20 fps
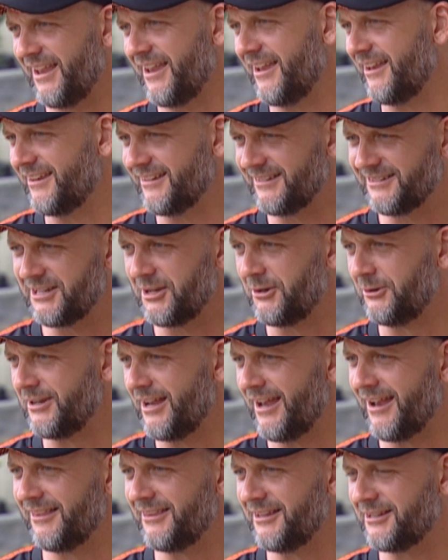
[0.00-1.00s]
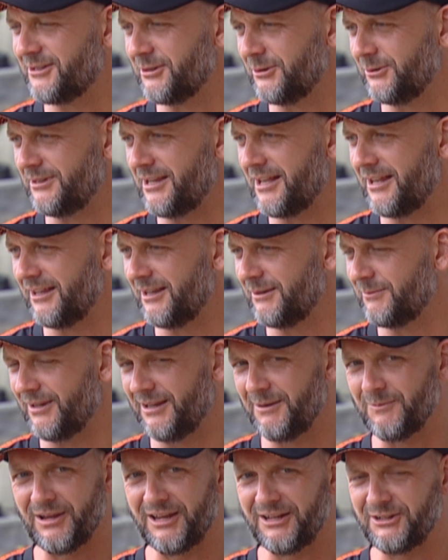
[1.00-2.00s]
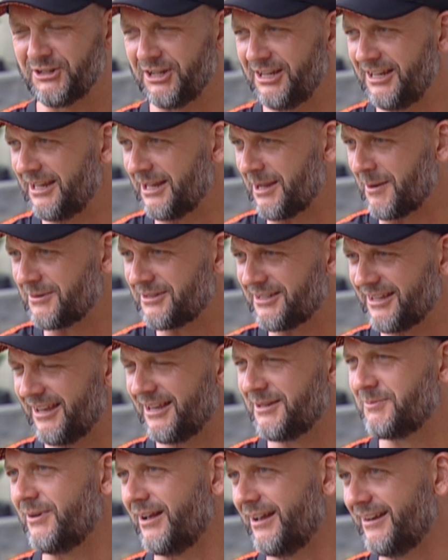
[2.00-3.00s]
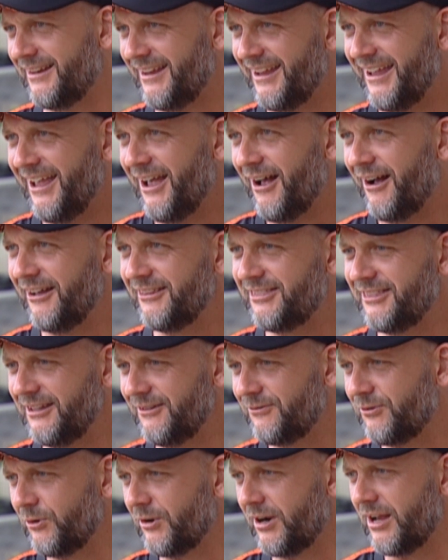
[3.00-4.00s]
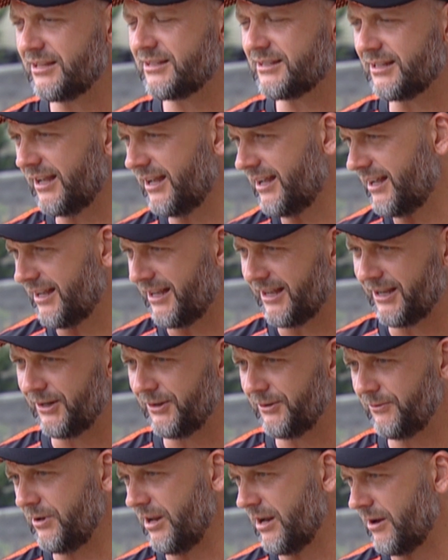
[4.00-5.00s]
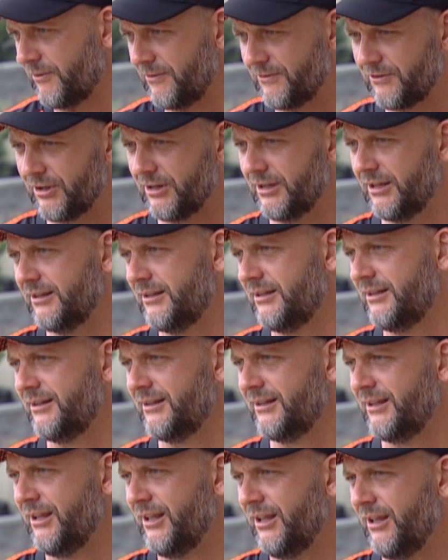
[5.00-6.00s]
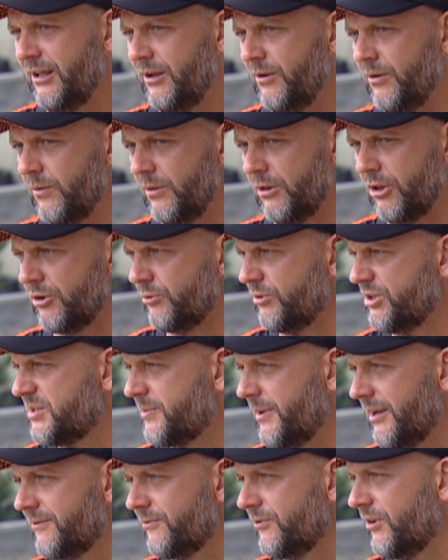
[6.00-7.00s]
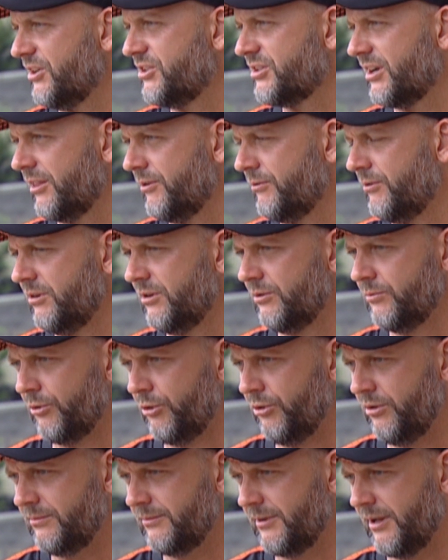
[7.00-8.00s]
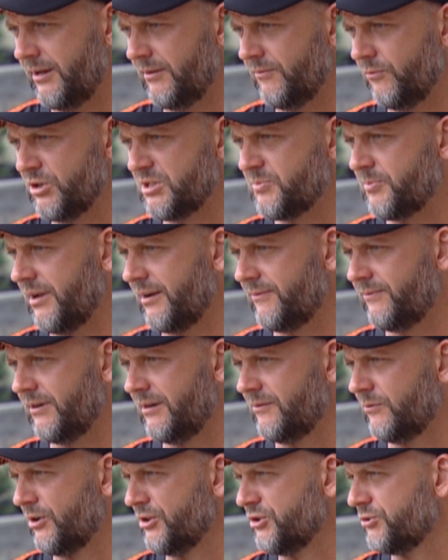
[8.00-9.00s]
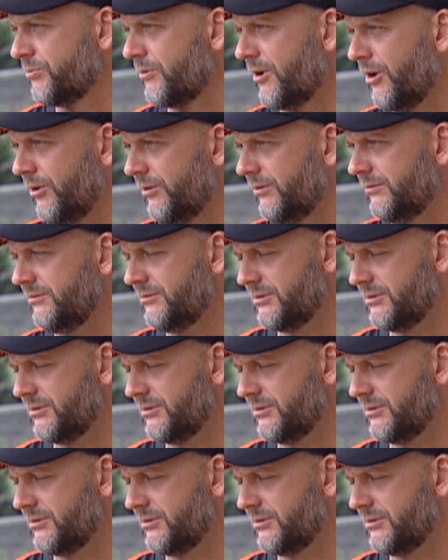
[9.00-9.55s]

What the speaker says: you can tell now they're still yelling at me being cheeky upstairs, but I think for us, we've got a lot of respect for each other in the room and respect for everyone's roles